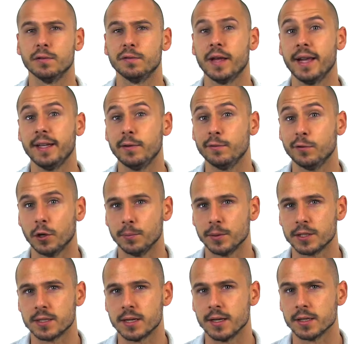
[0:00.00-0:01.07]
of eighty-four
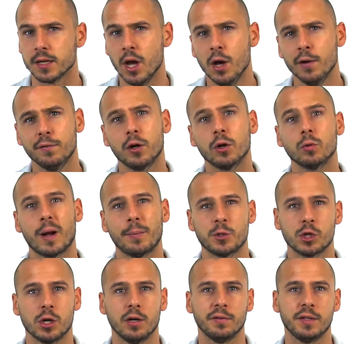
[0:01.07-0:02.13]
percent for a
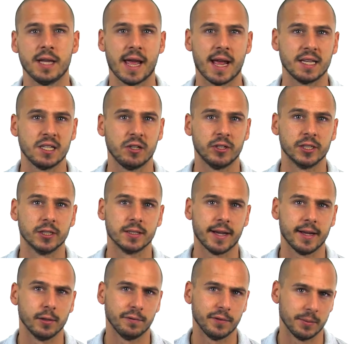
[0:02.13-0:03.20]
rupture of the anterior
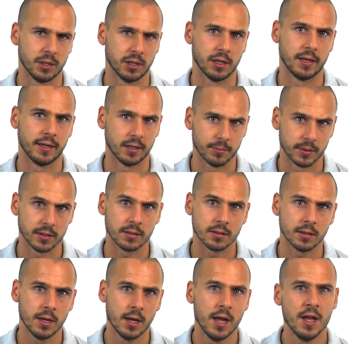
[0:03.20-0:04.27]
talofibular ligament.
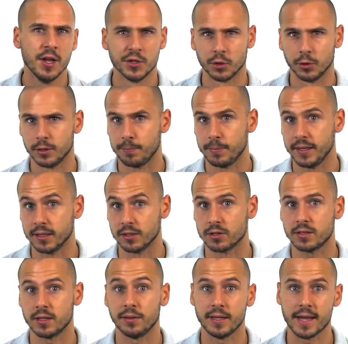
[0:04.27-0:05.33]
So it appears
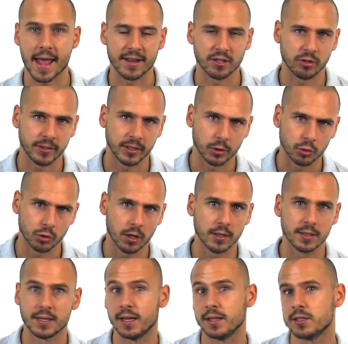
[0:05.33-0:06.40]
that the anterior drawer
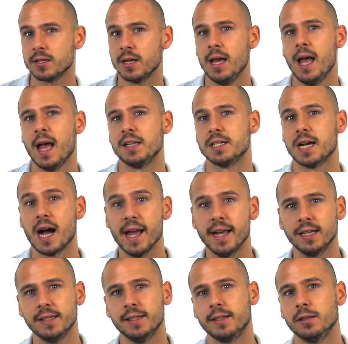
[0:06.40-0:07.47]
test has a high
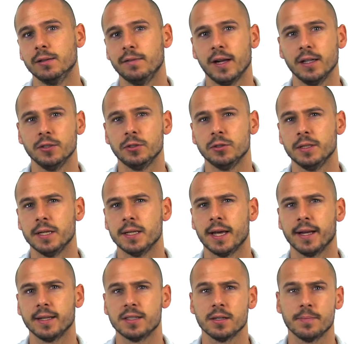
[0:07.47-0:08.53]
clinical value to
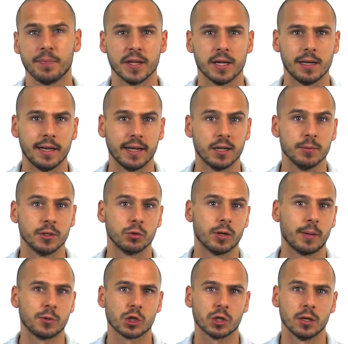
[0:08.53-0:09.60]
detect a ligament
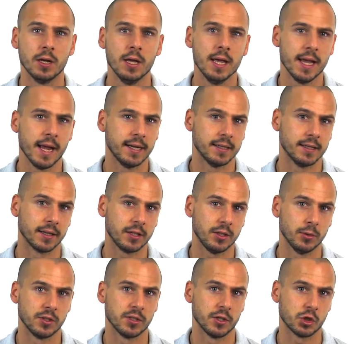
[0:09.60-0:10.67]
rupture in an
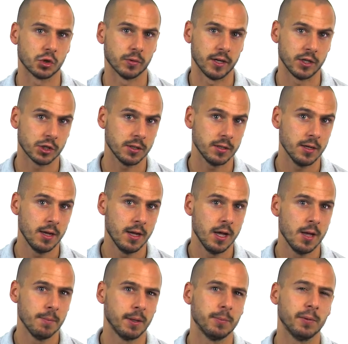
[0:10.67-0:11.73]
acute situation,
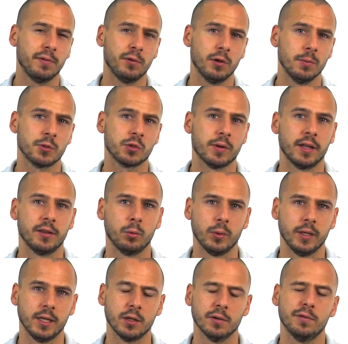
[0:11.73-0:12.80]
but performs rather
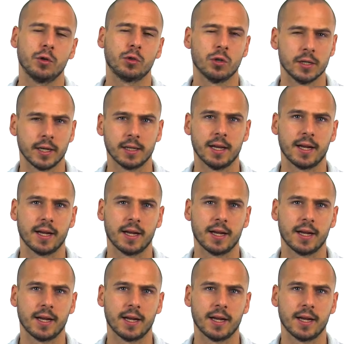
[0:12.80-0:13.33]
weak for chronic